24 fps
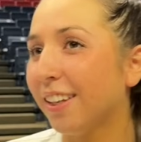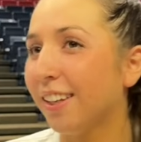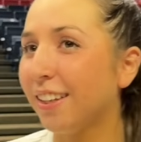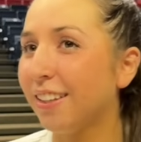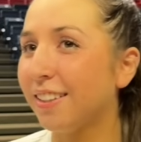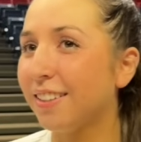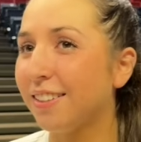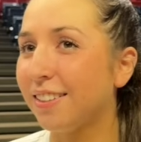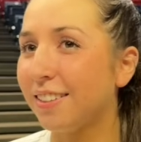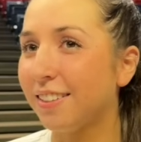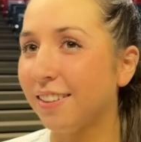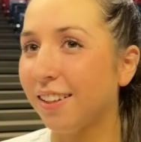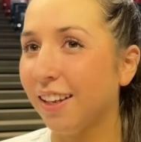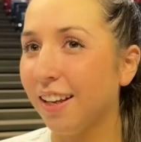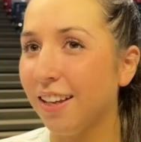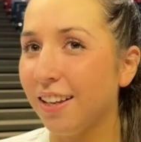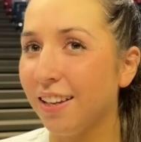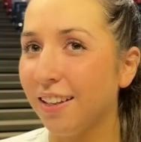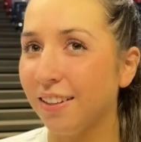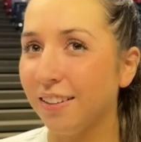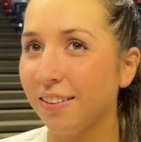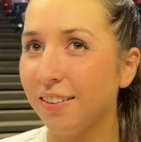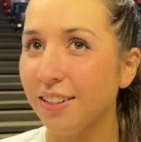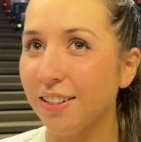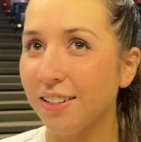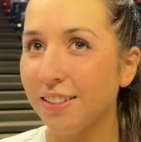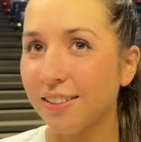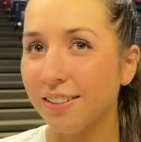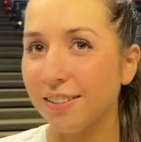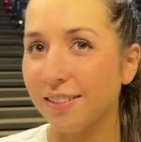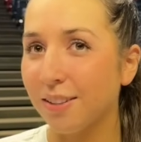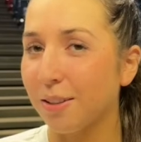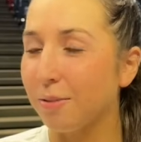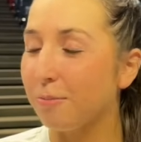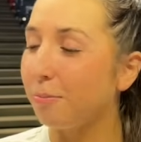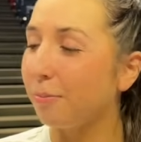it's it, there's
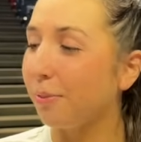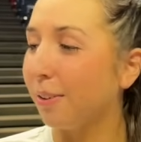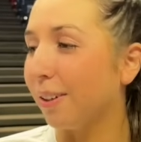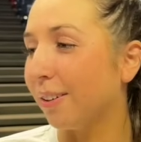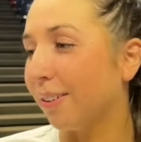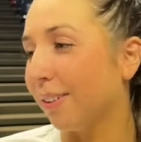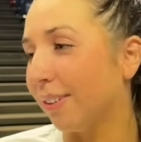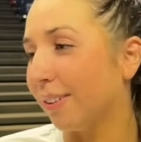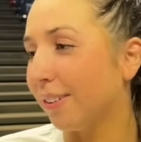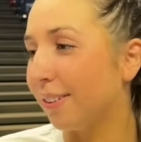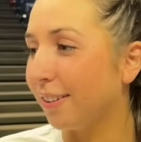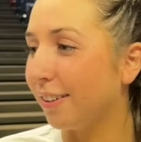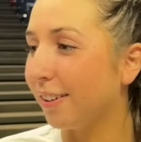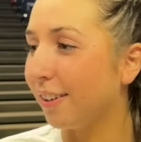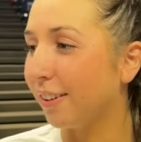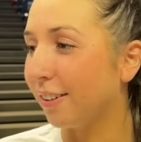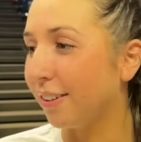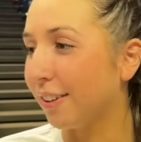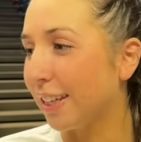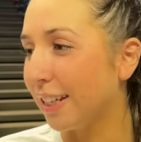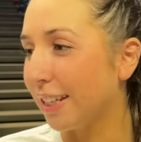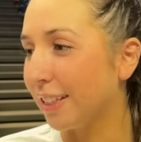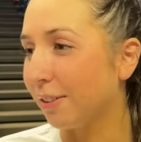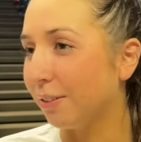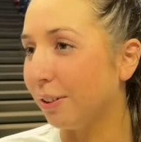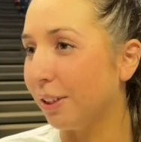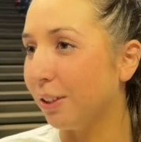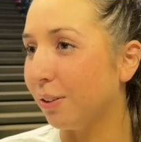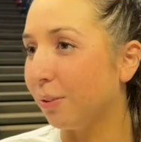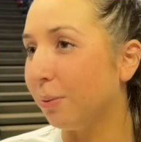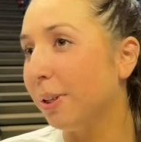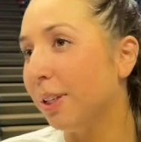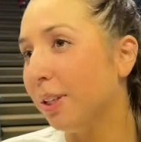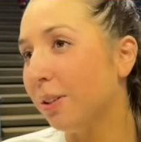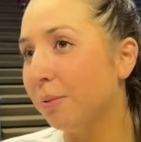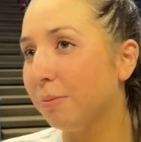some little little things that we do.
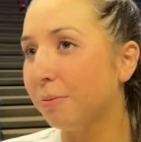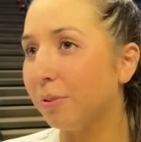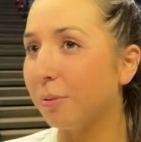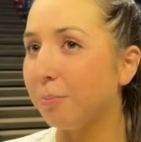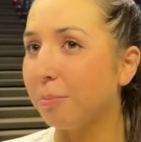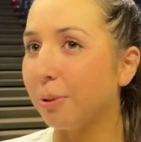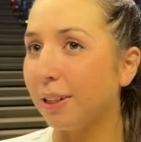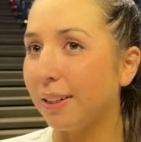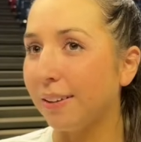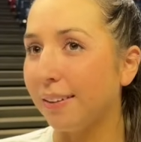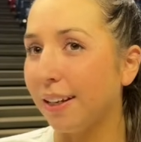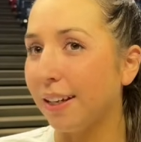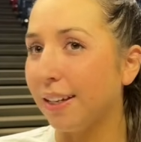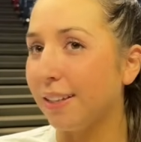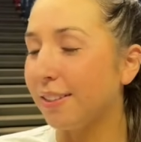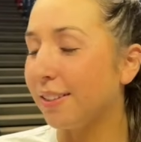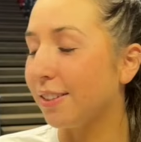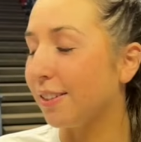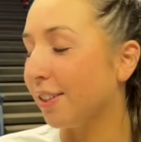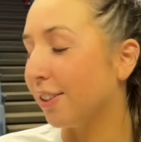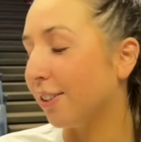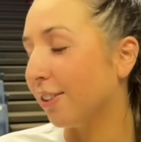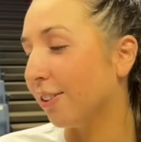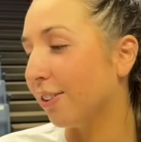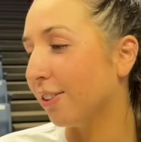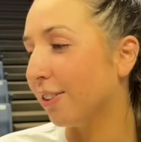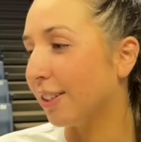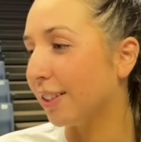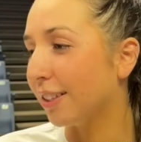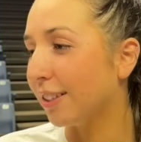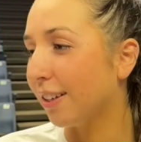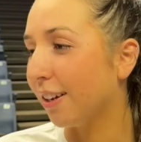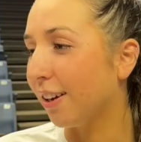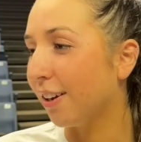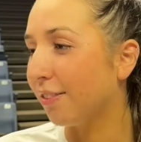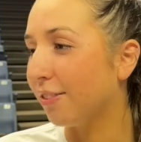We do them for birthdays too and
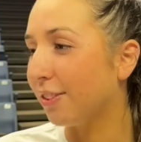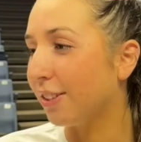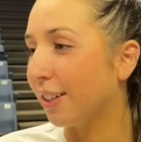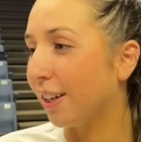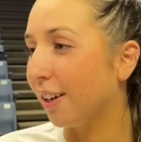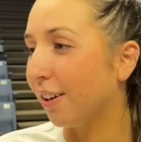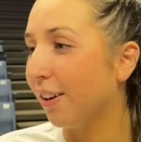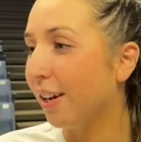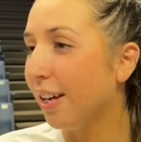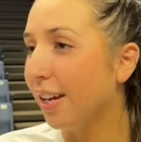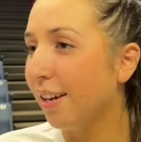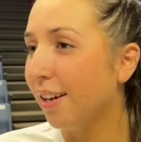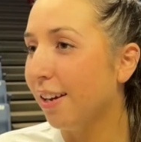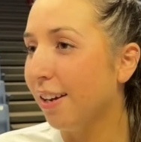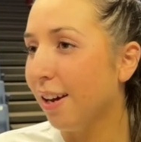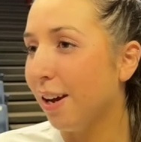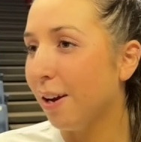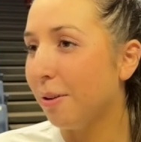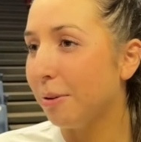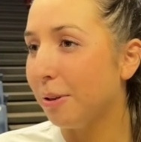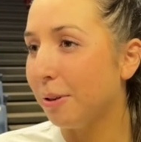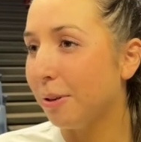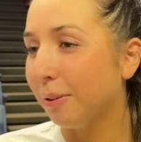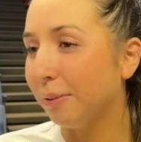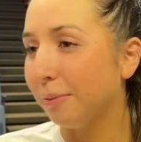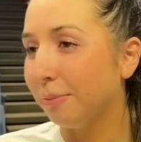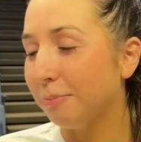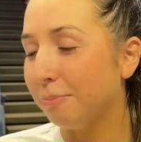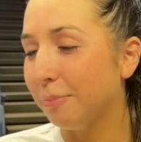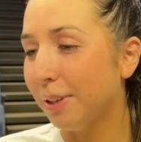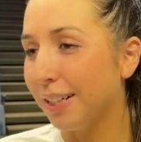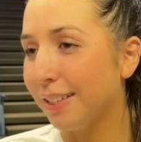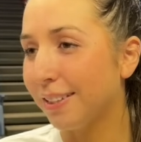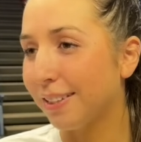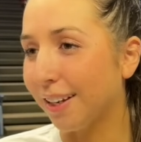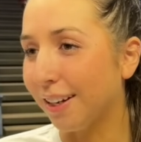stuff. So, I mean,
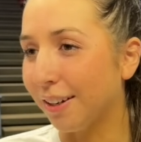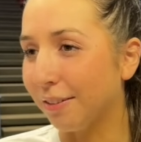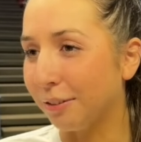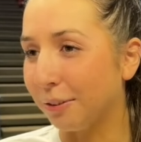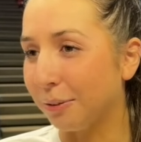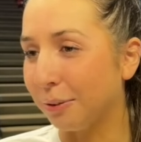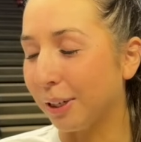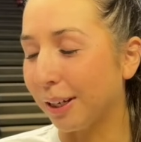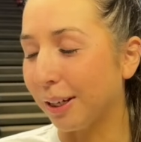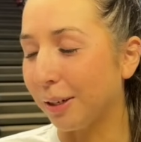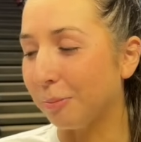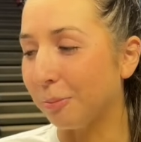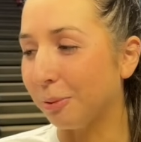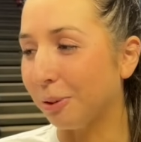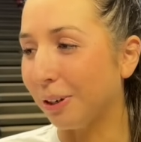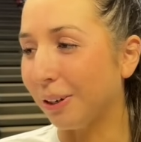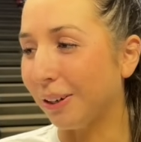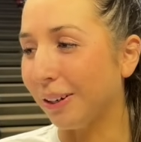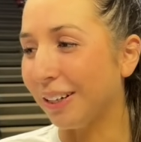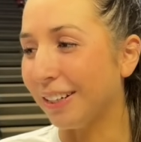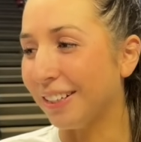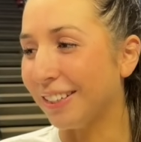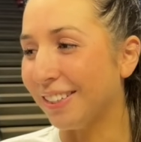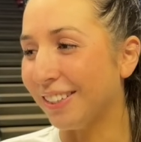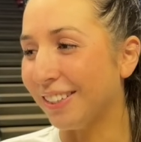mine's kind of a work in progress.